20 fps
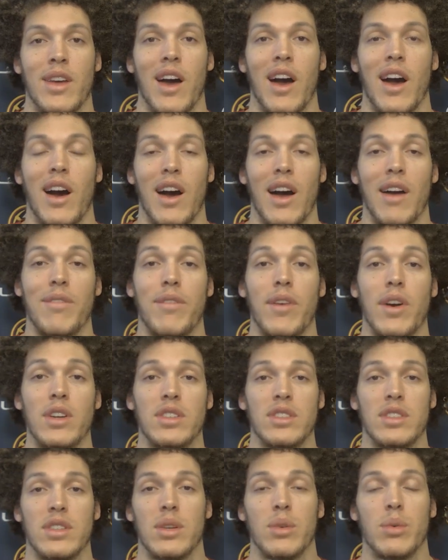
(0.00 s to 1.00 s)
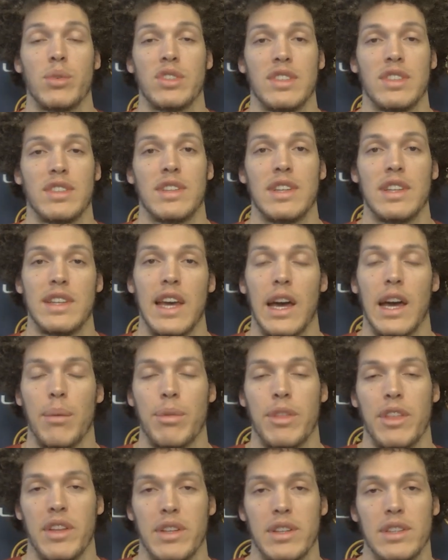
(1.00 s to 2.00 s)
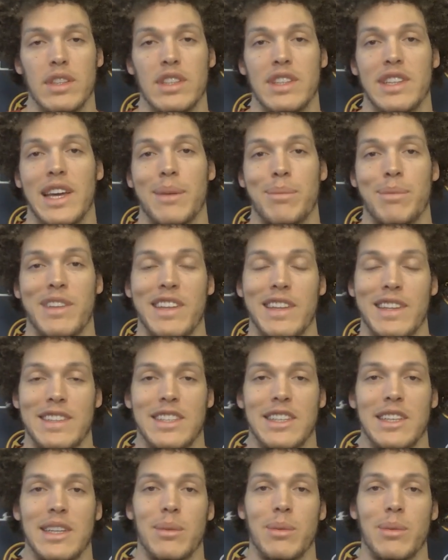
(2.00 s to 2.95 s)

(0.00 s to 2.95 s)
Uh, at first, it was just the depth, the depth of the team.